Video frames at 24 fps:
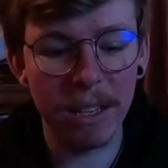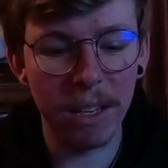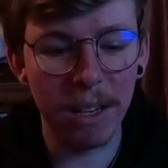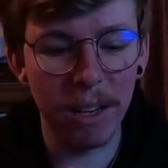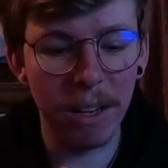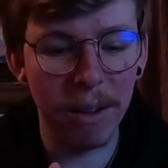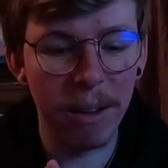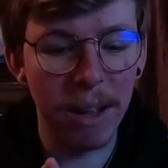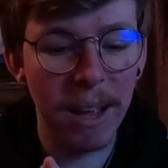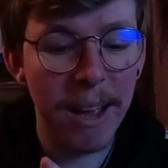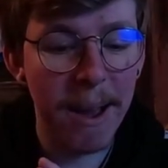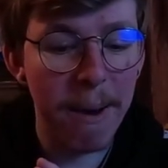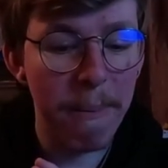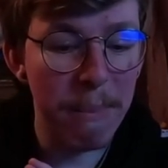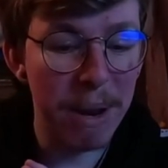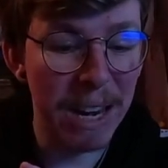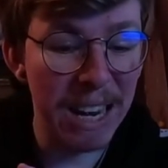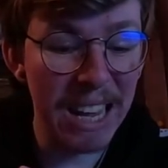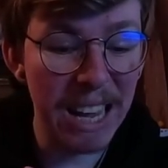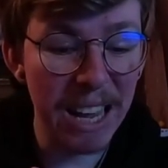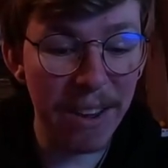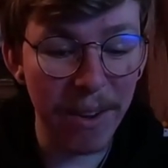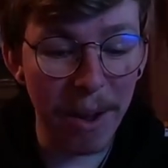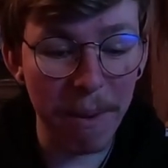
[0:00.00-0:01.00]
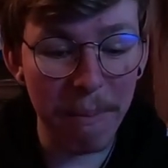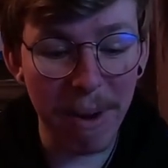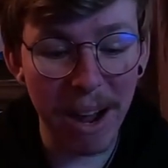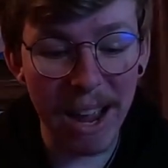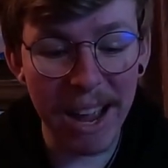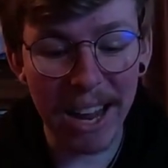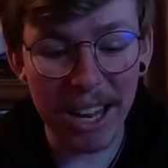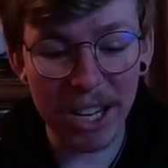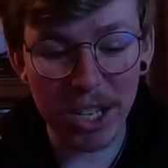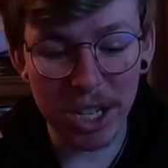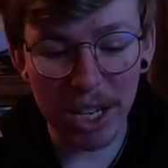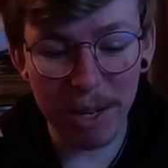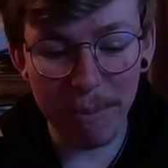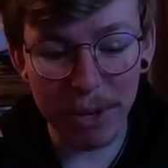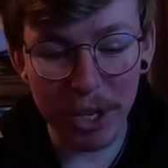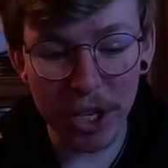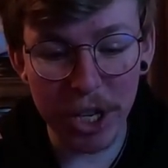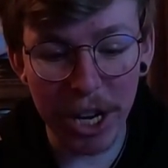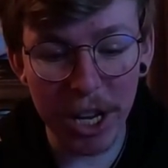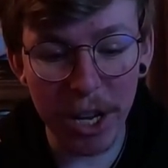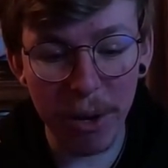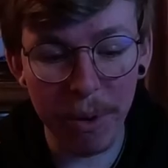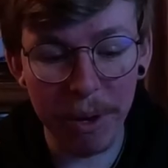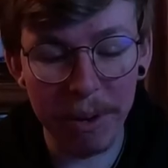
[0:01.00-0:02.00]
to believe it may actually be
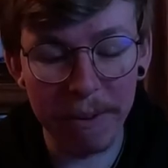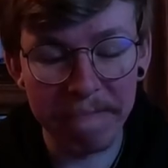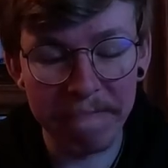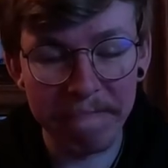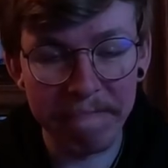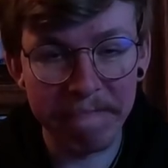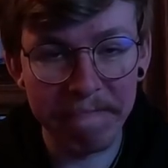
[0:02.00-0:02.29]
genuine.